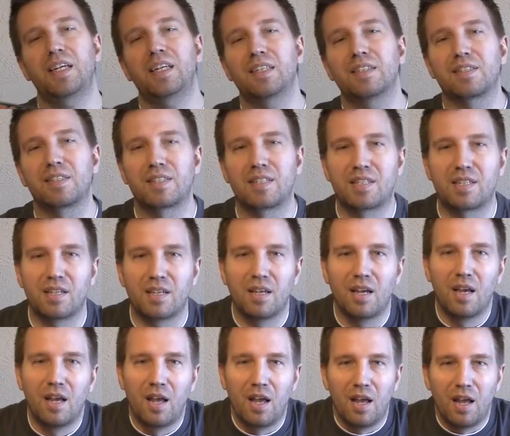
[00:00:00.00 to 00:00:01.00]

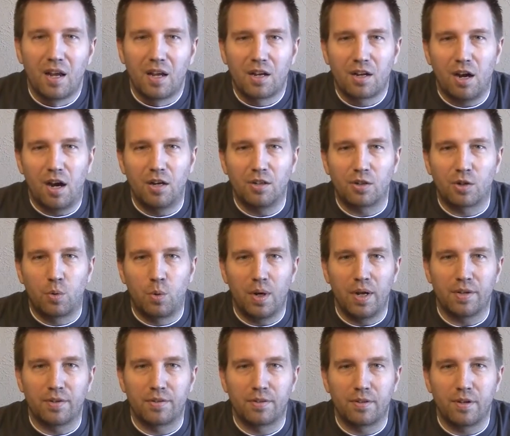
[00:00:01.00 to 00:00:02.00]
It's
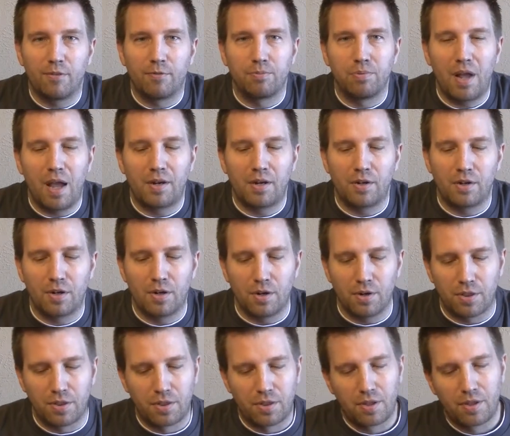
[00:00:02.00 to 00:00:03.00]
Conquest of Planet
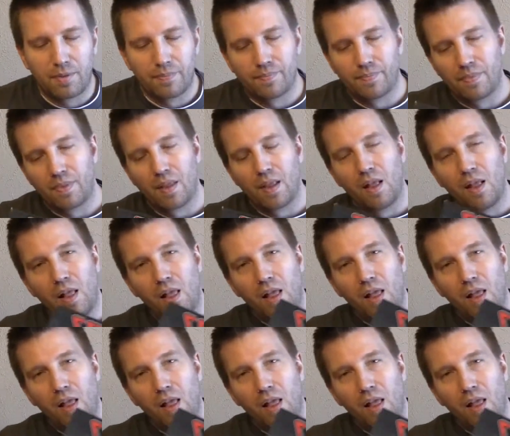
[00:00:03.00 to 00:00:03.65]
Earth.